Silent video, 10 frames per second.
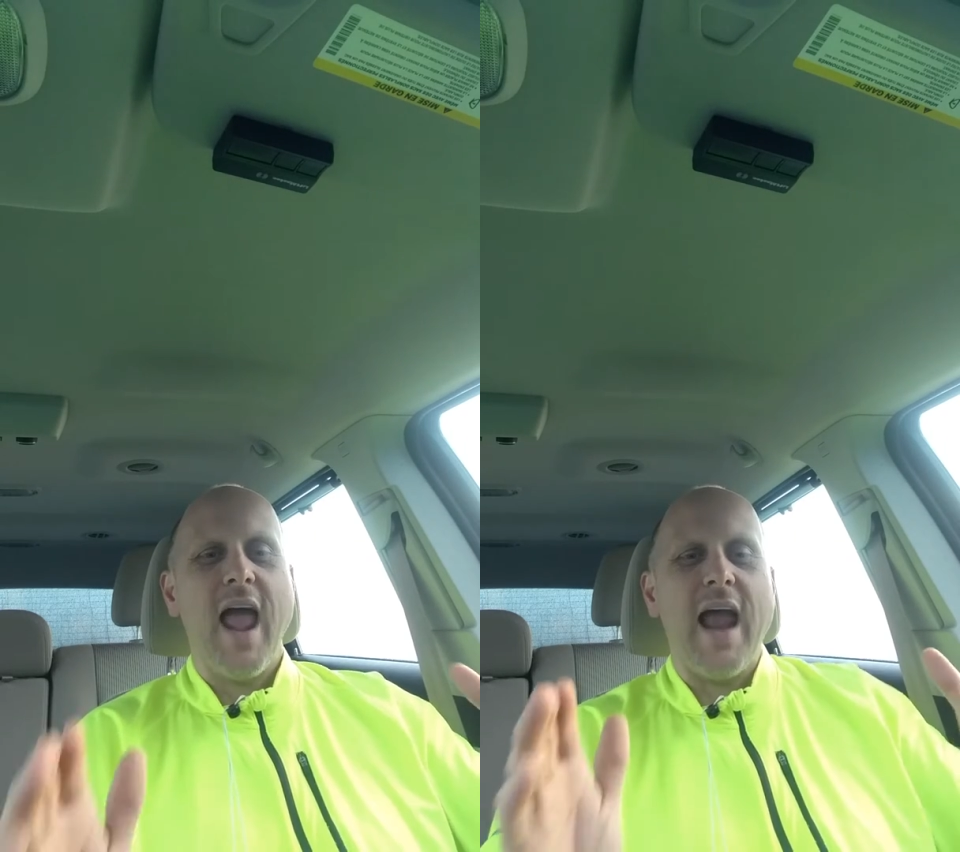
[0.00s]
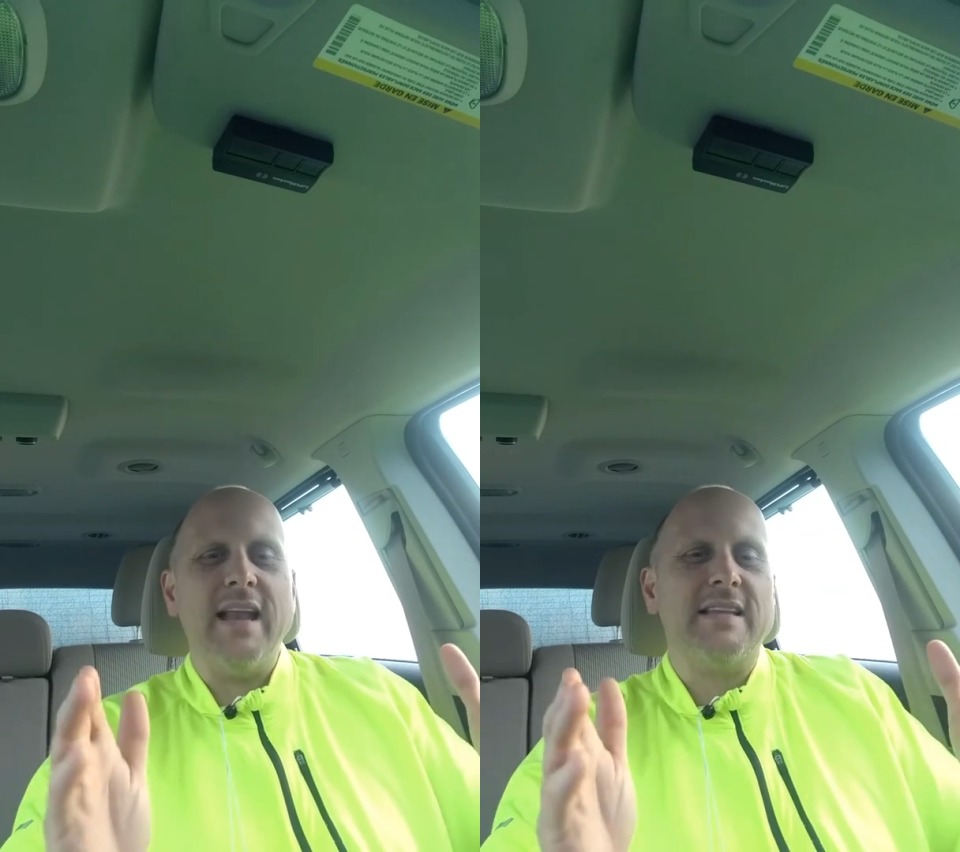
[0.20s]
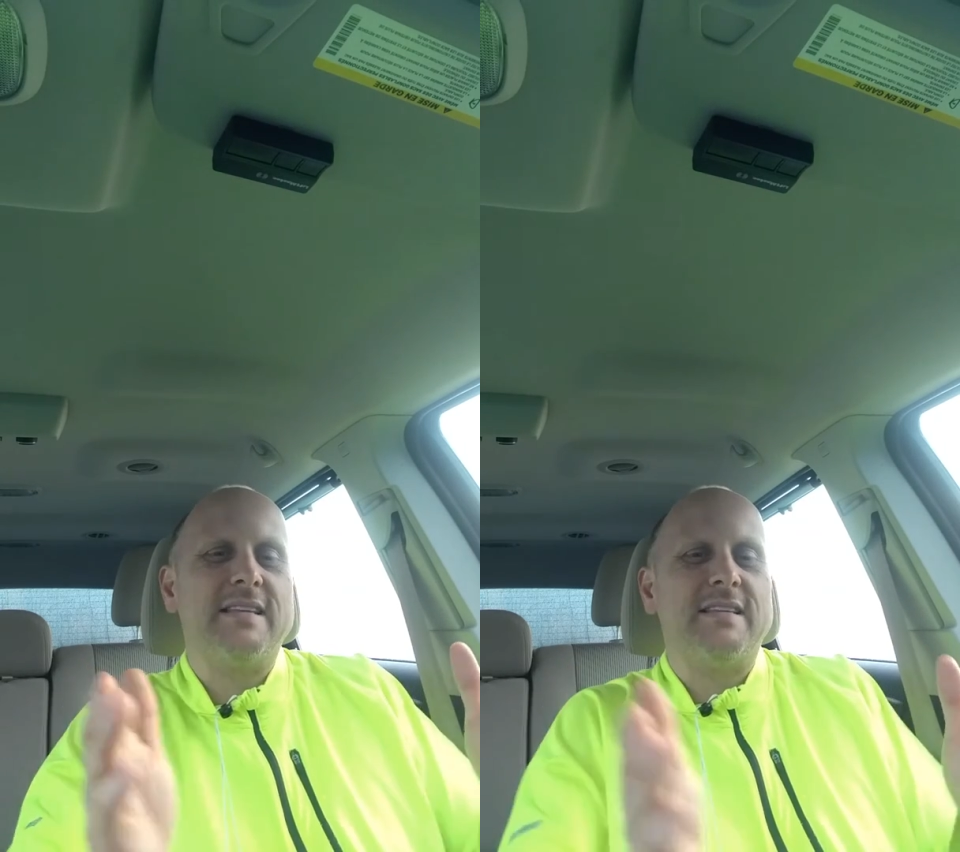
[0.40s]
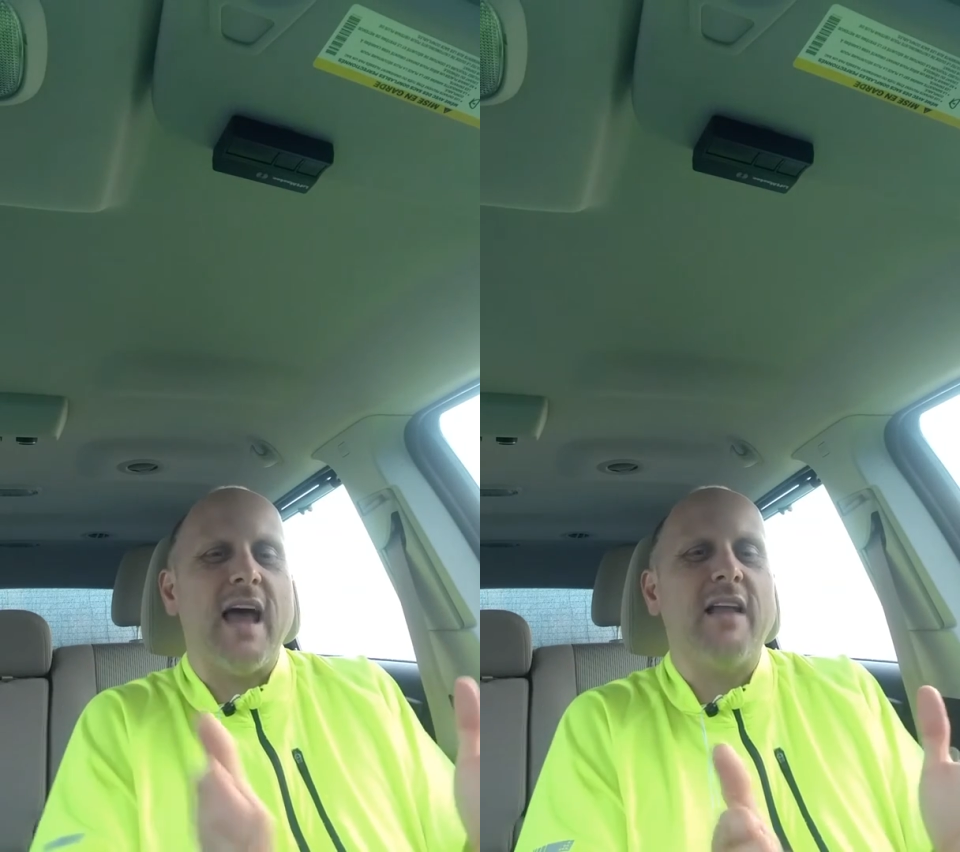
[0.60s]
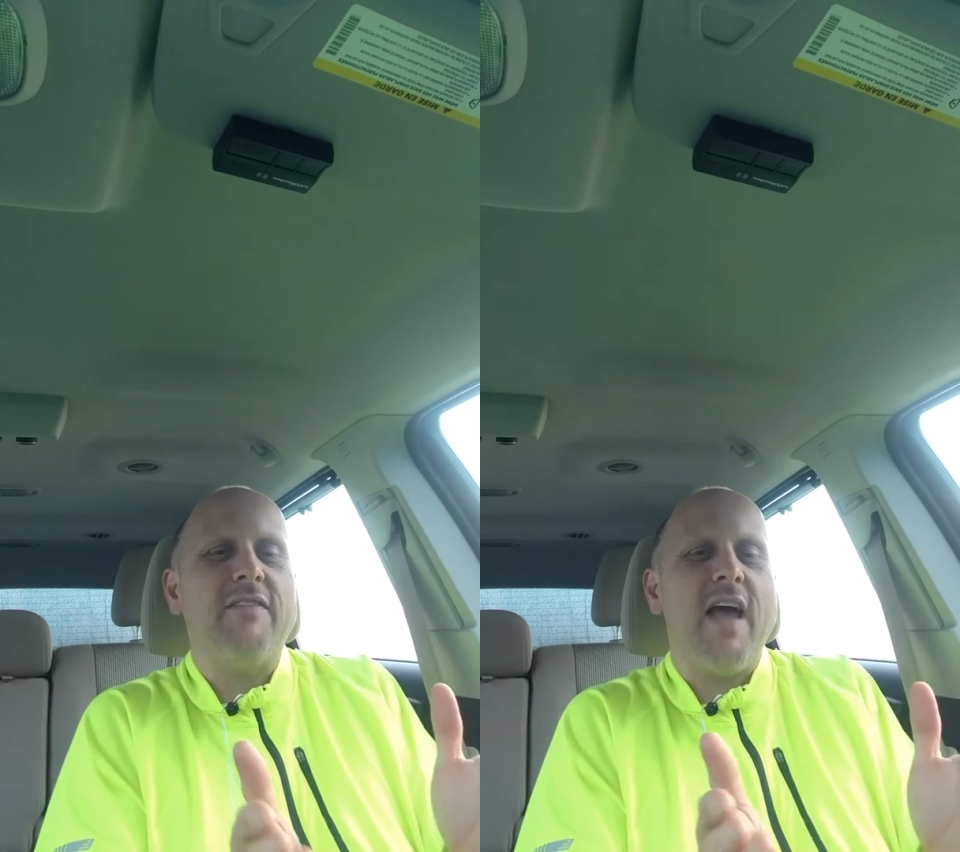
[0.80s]
And
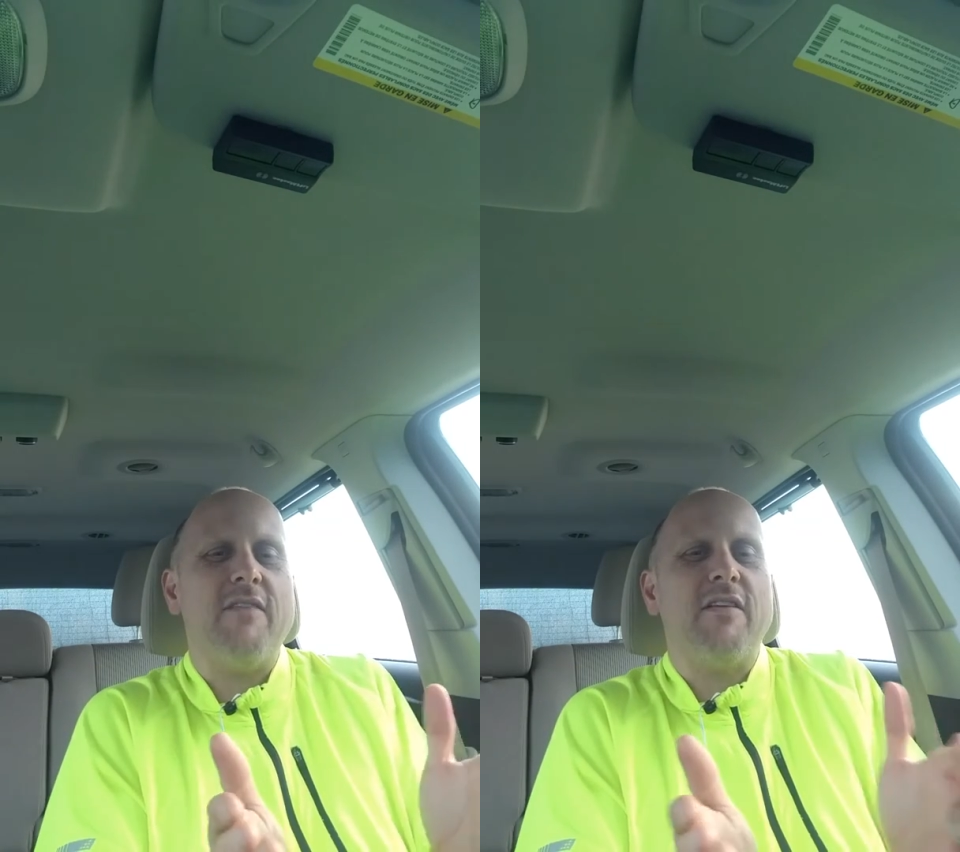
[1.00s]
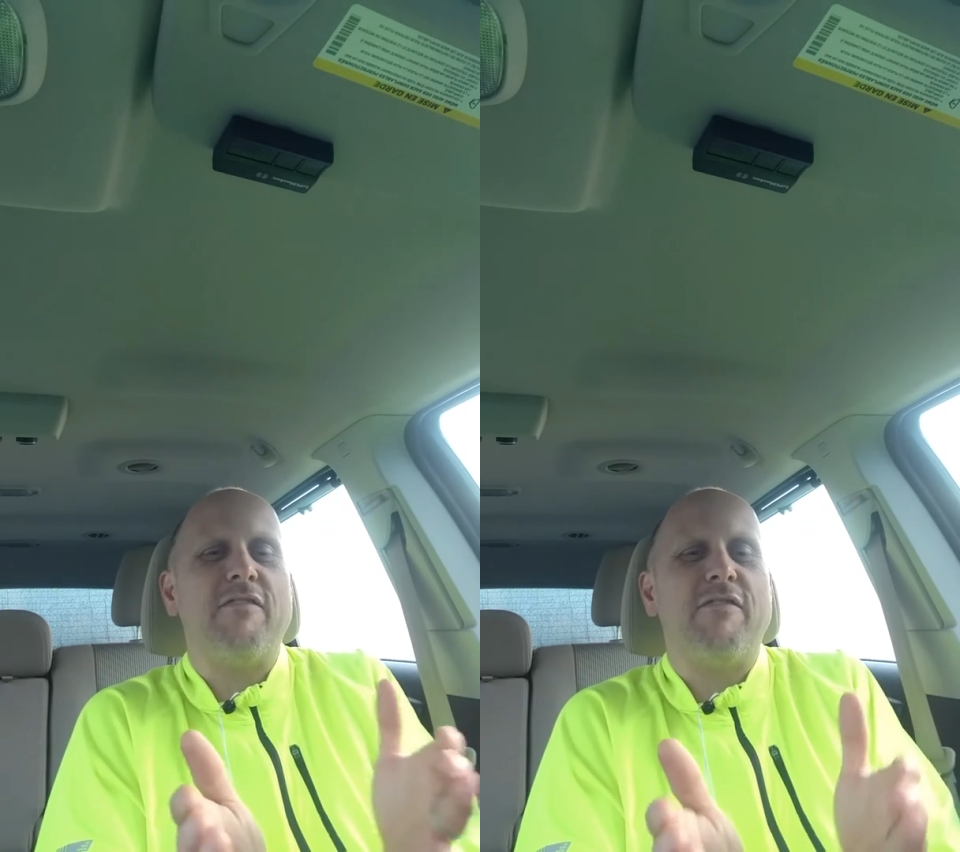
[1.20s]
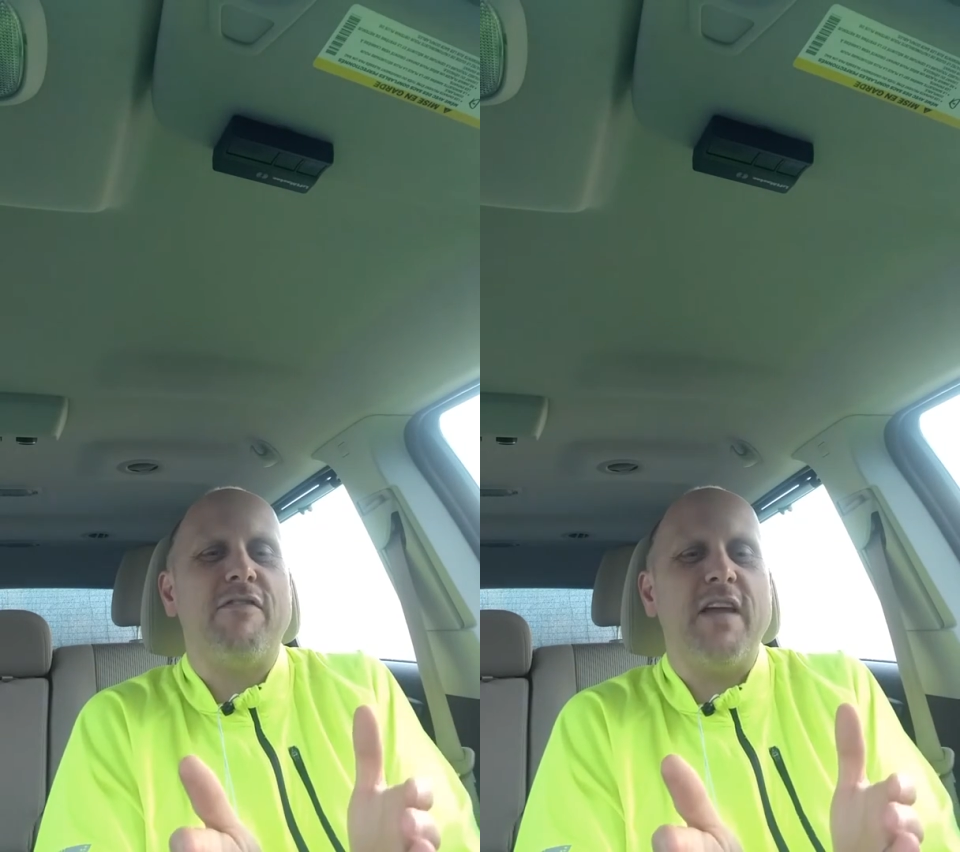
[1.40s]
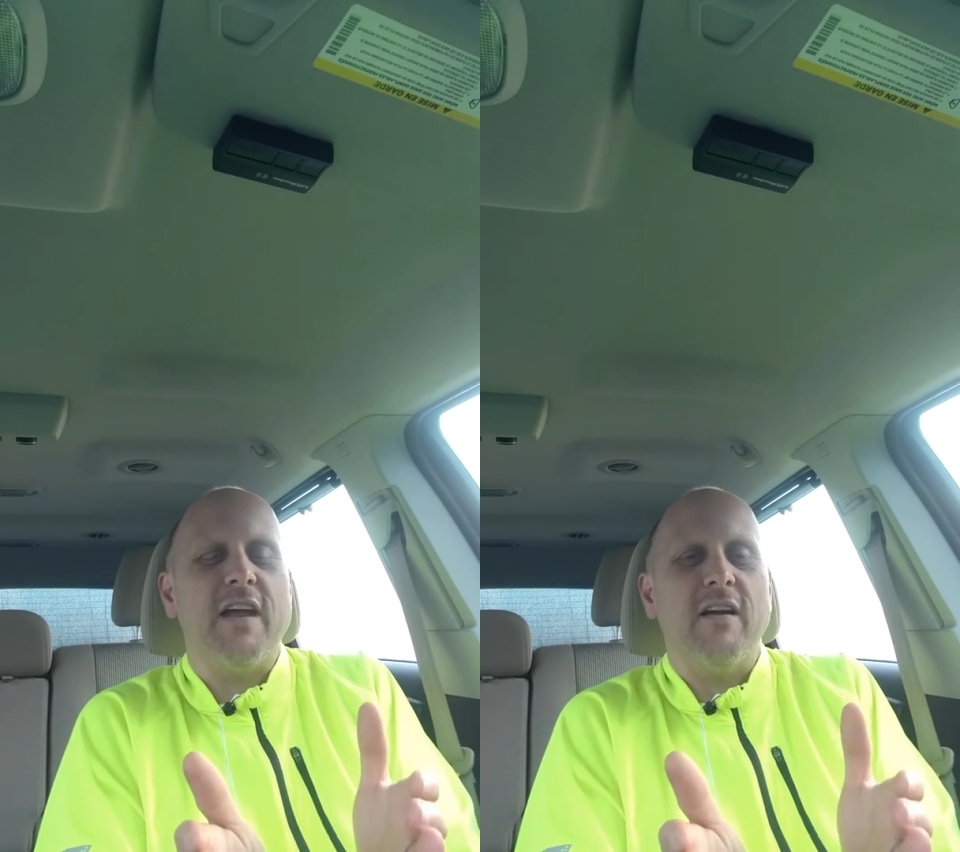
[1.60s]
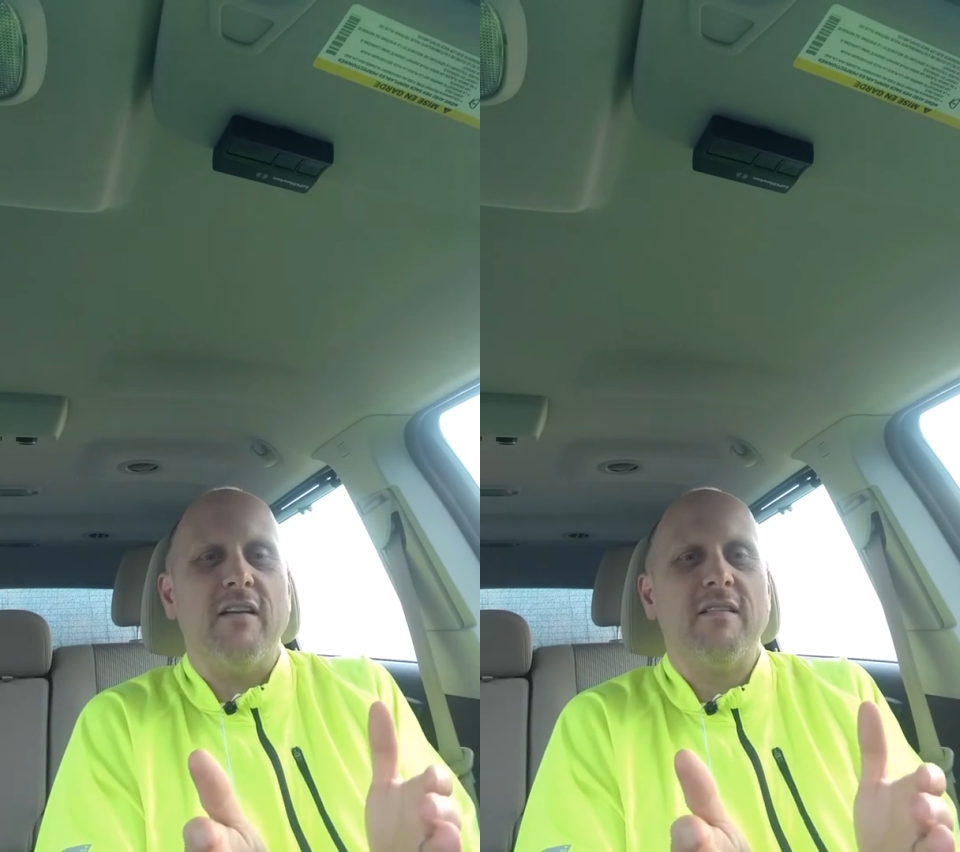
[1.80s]
instead of having
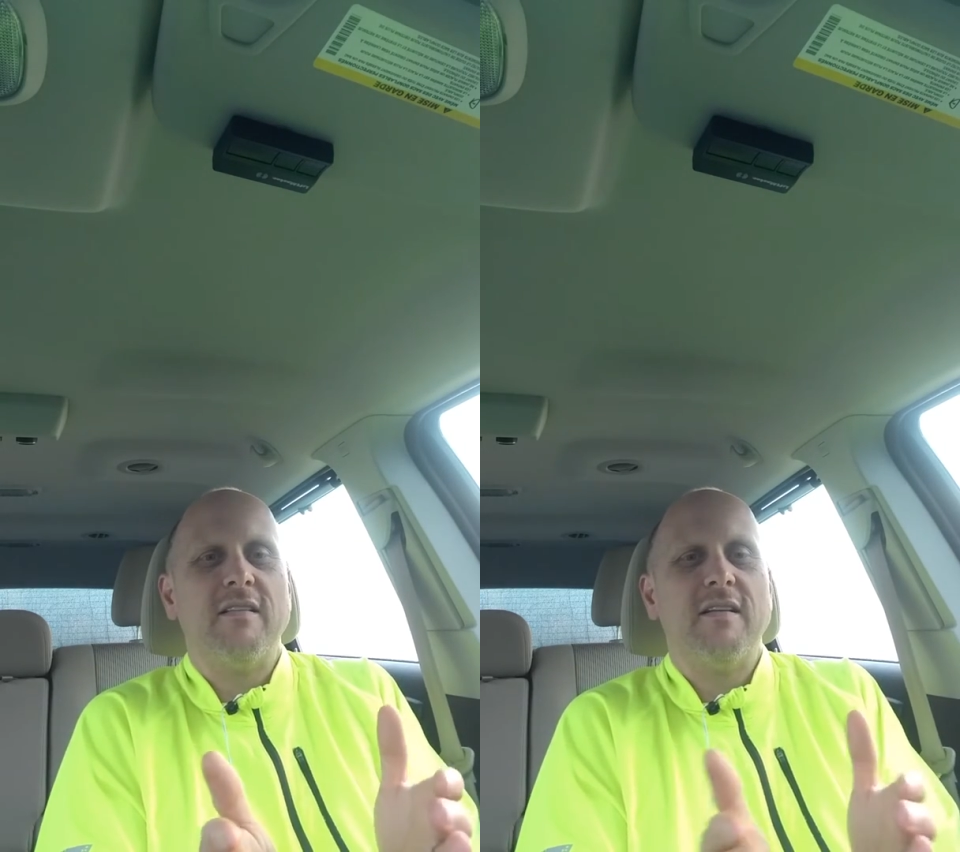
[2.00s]
fear,